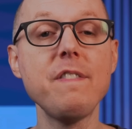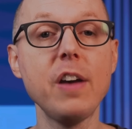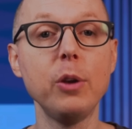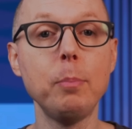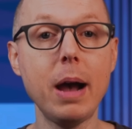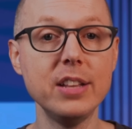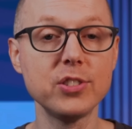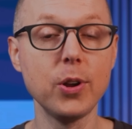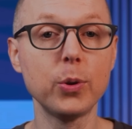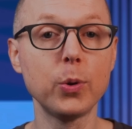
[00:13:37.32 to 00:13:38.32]
I found my
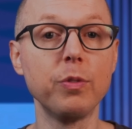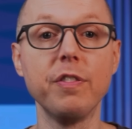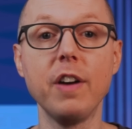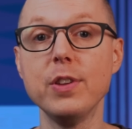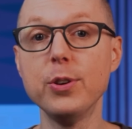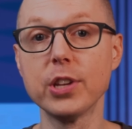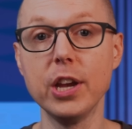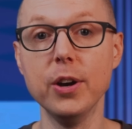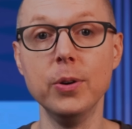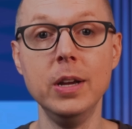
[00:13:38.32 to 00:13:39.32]
installer over 5 years
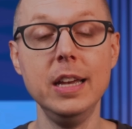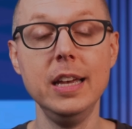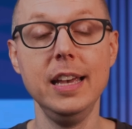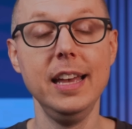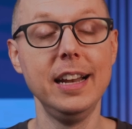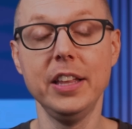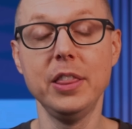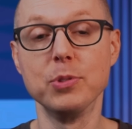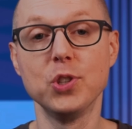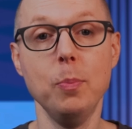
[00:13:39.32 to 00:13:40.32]
ago, and I
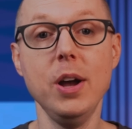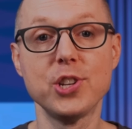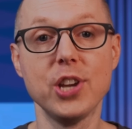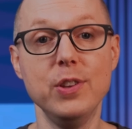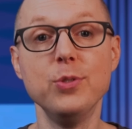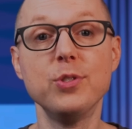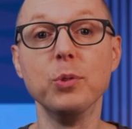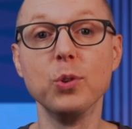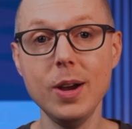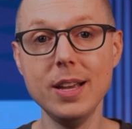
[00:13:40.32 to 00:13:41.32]
like them so much I've used
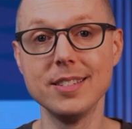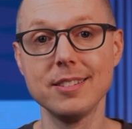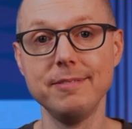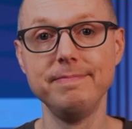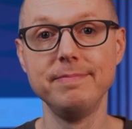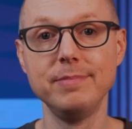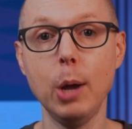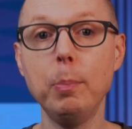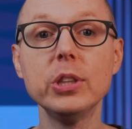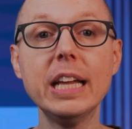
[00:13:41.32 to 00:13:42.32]
them twice.
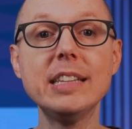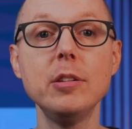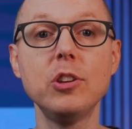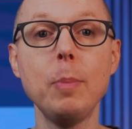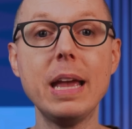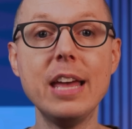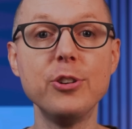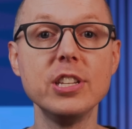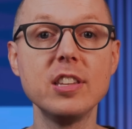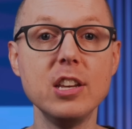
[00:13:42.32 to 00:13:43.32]
I'll put links to my
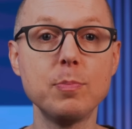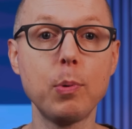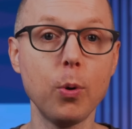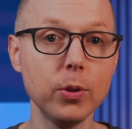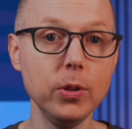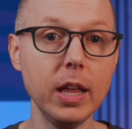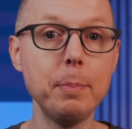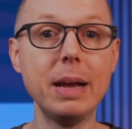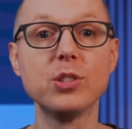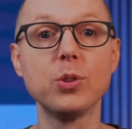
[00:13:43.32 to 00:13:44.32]
EnergySage portal
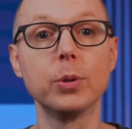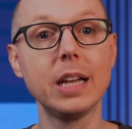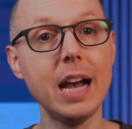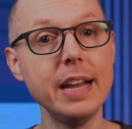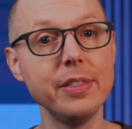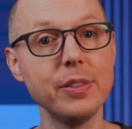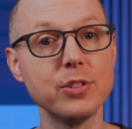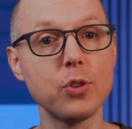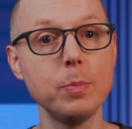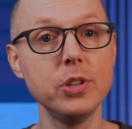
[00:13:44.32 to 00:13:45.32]
and my solar guide in the
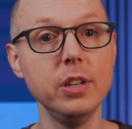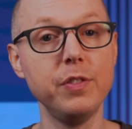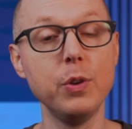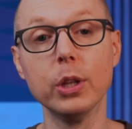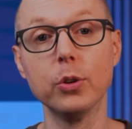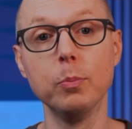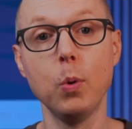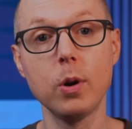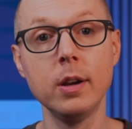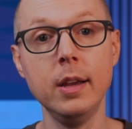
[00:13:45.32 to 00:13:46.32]
description if you want to learn
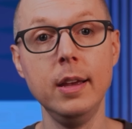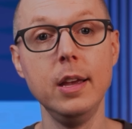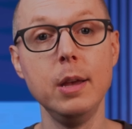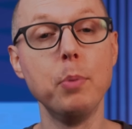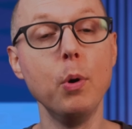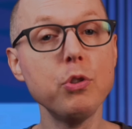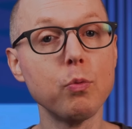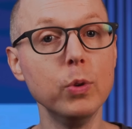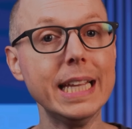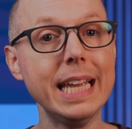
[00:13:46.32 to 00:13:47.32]
more. Both
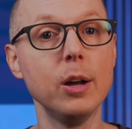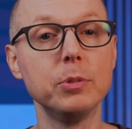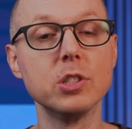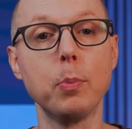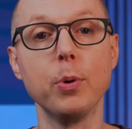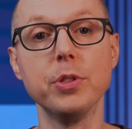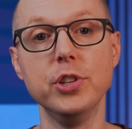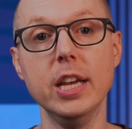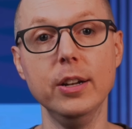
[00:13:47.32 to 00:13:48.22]
really help to support the